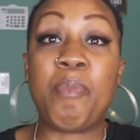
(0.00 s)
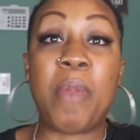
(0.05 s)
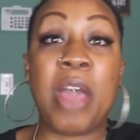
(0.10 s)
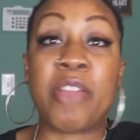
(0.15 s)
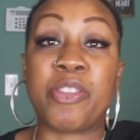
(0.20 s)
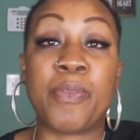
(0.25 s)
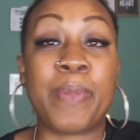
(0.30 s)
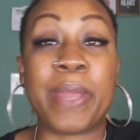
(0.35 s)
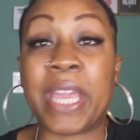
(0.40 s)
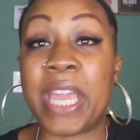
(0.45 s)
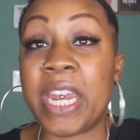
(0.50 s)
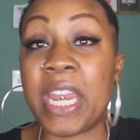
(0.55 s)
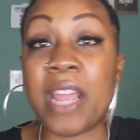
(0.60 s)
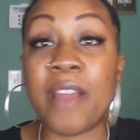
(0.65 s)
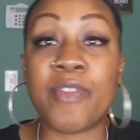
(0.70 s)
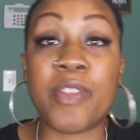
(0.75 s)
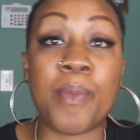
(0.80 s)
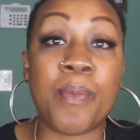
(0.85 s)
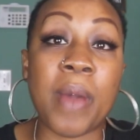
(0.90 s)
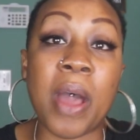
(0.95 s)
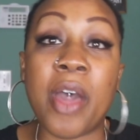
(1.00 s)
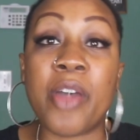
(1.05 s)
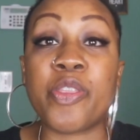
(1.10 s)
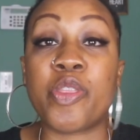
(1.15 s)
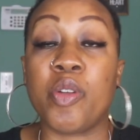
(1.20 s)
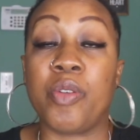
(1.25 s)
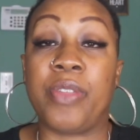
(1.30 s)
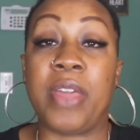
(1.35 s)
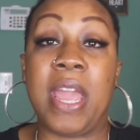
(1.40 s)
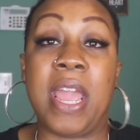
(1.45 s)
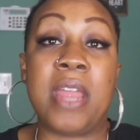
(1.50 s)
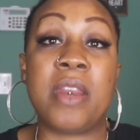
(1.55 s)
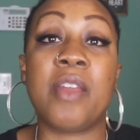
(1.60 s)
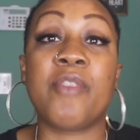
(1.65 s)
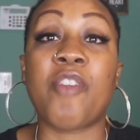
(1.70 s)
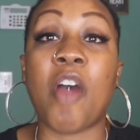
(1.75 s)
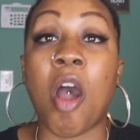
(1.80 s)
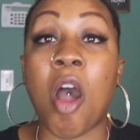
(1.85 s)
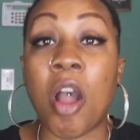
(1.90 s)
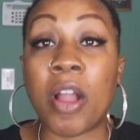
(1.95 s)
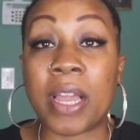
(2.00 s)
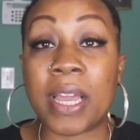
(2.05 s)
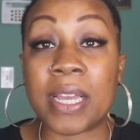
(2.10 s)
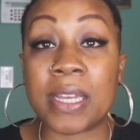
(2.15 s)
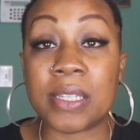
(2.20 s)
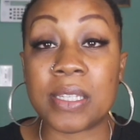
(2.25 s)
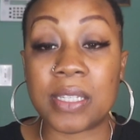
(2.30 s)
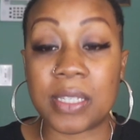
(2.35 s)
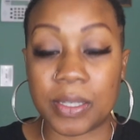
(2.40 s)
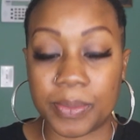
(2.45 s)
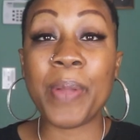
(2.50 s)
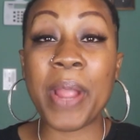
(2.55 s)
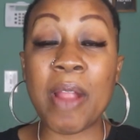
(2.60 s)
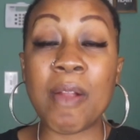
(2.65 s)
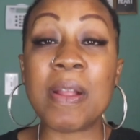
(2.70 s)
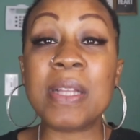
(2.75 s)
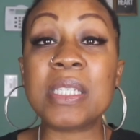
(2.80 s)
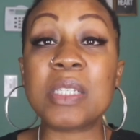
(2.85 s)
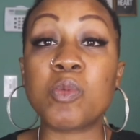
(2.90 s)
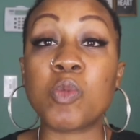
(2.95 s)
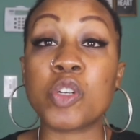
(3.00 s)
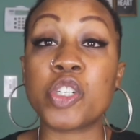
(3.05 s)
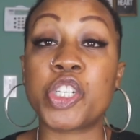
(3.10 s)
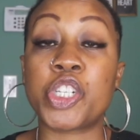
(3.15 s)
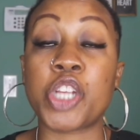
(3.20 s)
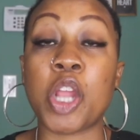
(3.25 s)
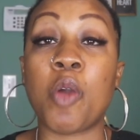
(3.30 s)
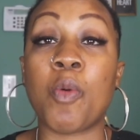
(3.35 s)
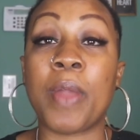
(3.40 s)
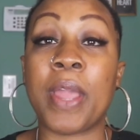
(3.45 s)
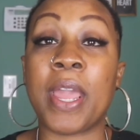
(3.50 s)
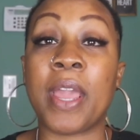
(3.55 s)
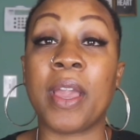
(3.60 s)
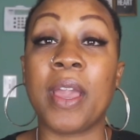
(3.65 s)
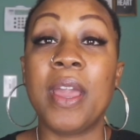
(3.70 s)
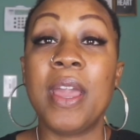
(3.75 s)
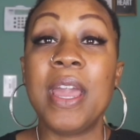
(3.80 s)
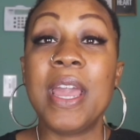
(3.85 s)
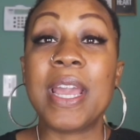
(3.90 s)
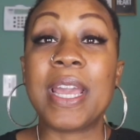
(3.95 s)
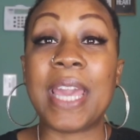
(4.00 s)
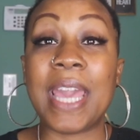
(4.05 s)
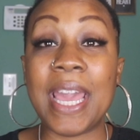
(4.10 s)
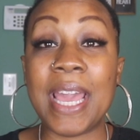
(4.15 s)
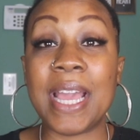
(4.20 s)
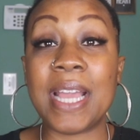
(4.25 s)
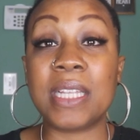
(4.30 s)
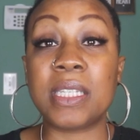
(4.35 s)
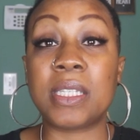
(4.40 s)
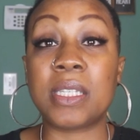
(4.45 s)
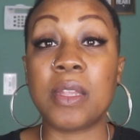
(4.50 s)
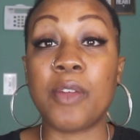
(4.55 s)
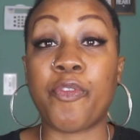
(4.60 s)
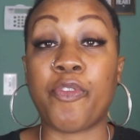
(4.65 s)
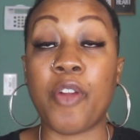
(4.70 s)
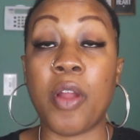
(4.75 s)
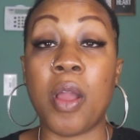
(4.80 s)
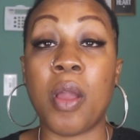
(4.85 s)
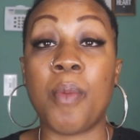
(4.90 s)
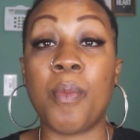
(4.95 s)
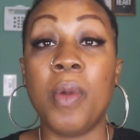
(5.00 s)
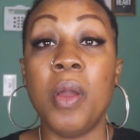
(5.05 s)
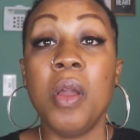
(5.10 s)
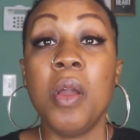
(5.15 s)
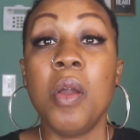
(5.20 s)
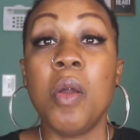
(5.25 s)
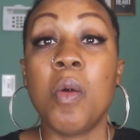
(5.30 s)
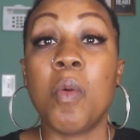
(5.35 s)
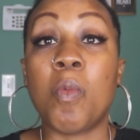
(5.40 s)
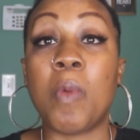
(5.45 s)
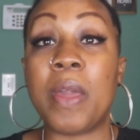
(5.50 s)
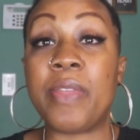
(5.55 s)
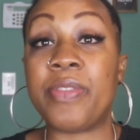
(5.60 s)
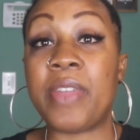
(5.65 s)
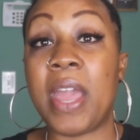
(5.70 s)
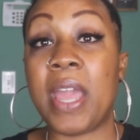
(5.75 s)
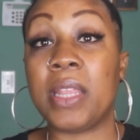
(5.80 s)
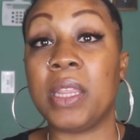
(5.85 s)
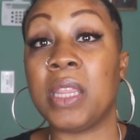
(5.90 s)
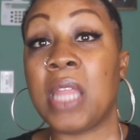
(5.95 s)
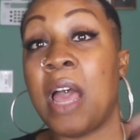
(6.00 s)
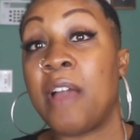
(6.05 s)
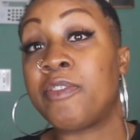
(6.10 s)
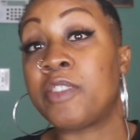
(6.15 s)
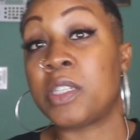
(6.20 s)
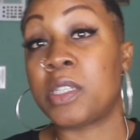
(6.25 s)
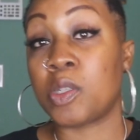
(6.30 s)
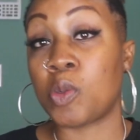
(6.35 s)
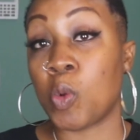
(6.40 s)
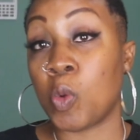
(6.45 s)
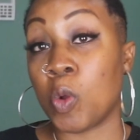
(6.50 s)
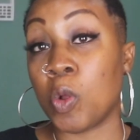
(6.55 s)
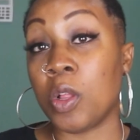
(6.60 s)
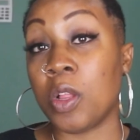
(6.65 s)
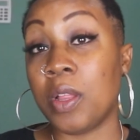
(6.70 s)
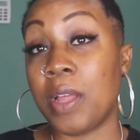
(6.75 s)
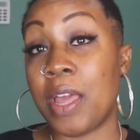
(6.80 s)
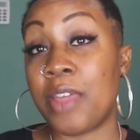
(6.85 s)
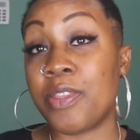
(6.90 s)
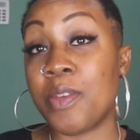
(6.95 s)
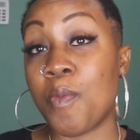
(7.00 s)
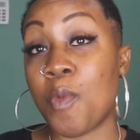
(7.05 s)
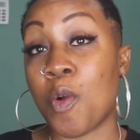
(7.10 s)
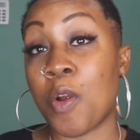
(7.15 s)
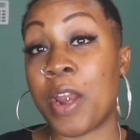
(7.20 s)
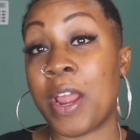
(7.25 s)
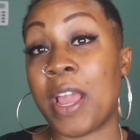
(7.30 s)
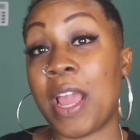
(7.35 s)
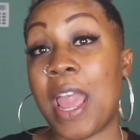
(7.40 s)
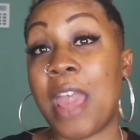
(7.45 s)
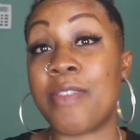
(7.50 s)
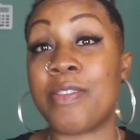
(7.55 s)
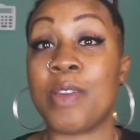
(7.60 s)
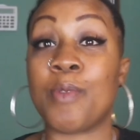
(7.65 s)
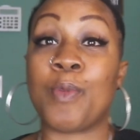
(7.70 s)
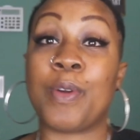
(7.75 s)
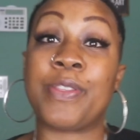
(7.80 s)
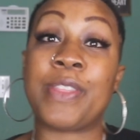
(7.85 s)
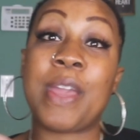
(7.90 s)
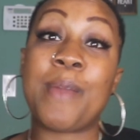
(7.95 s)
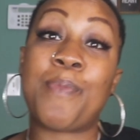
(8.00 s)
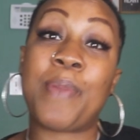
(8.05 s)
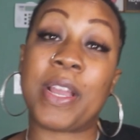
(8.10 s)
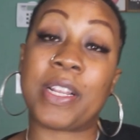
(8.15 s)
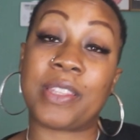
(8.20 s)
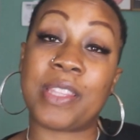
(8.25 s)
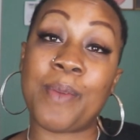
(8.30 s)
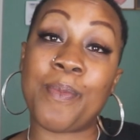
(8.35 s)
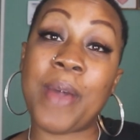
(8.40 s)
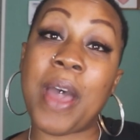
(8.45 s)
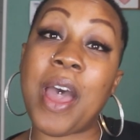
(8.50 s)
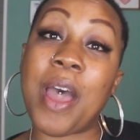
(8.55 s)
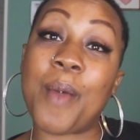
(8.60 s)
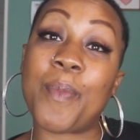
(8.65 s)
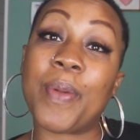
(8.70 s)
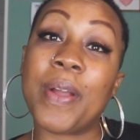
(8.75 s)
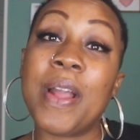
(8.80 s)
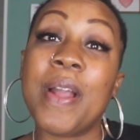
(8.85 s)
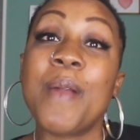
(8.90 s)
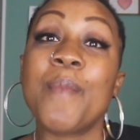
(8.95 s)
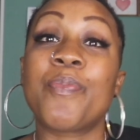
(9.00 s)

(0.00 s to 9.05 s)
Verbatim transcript: at the beginning of the month or the end of August, parents were showing kids from when they left school in the morning and then when they picked them up.